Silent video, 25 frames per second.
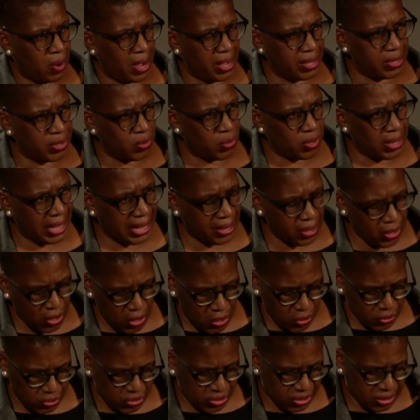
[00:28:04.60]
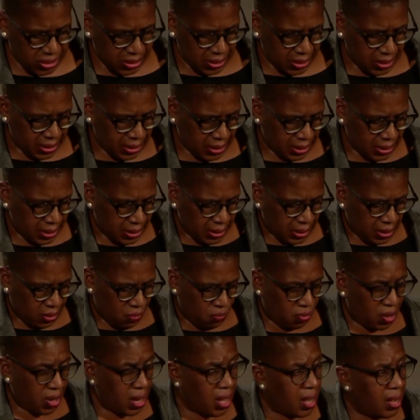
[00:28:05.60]
where you cannot
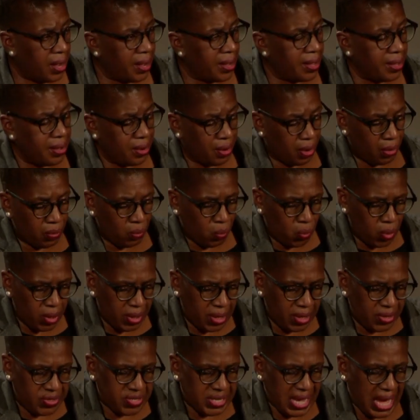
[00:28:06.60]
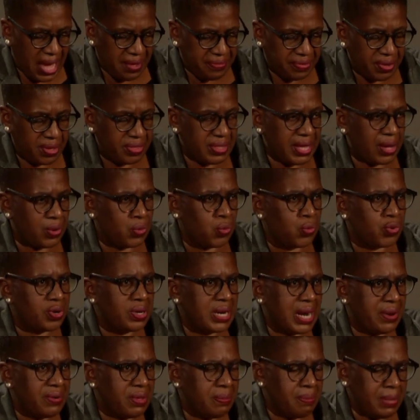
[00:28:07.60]
rely on words having their
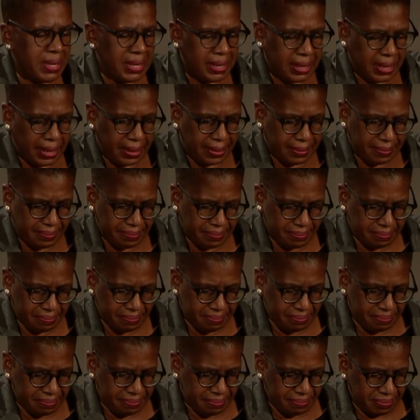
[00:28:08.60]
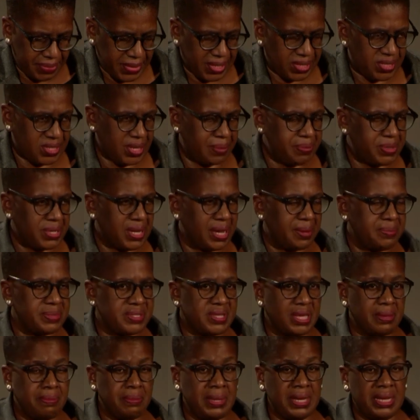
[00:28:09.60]
ordinary meaning. Sometimes
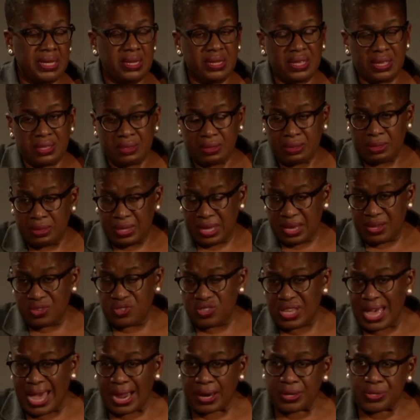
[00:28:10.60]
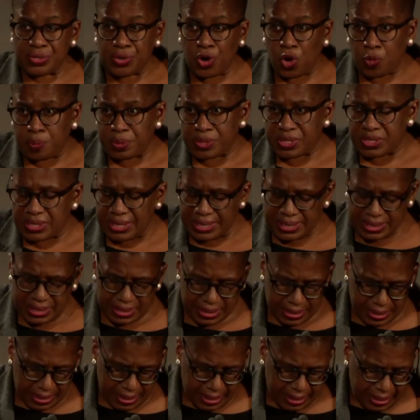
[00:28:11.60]
they mean the exact opposite.
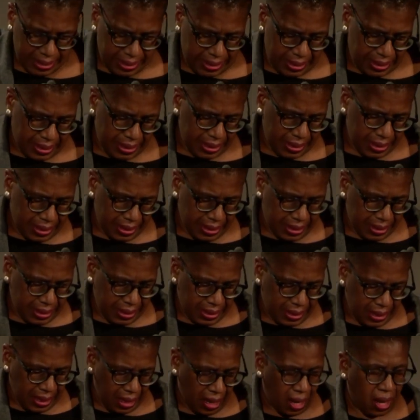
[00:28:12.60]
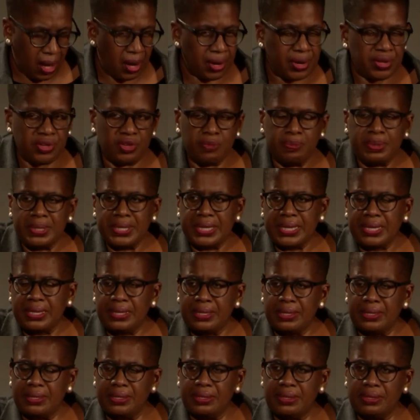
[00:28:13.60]

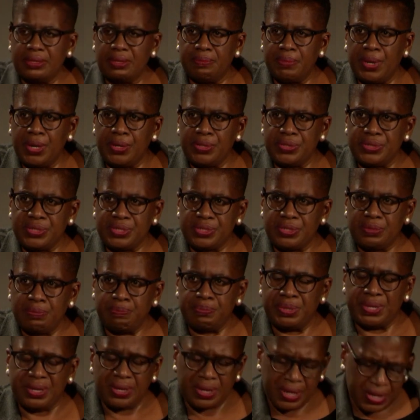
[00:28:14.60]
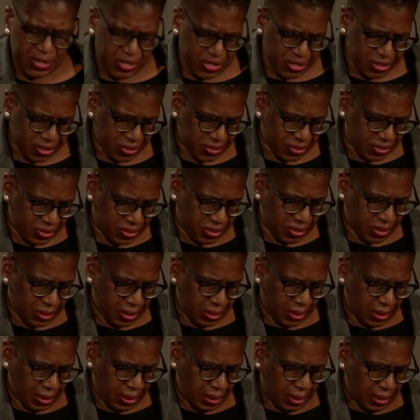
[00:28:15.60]
Arguably, the most pernicious
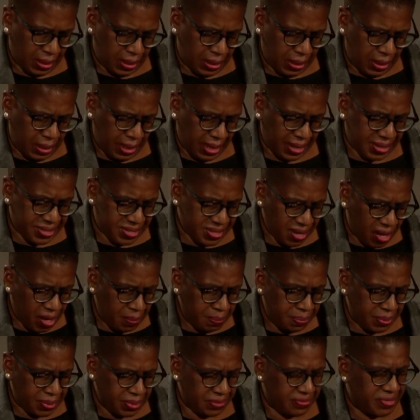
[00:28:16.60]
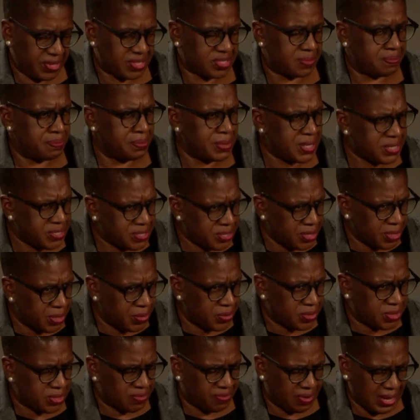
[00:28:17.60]
example of this
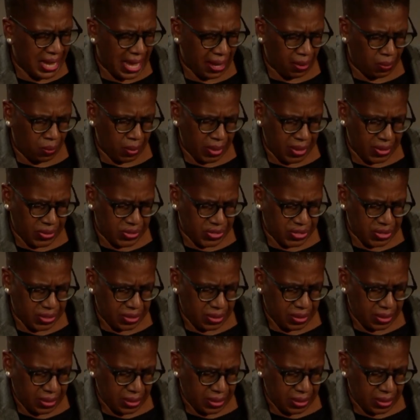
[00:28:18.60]
misuse of language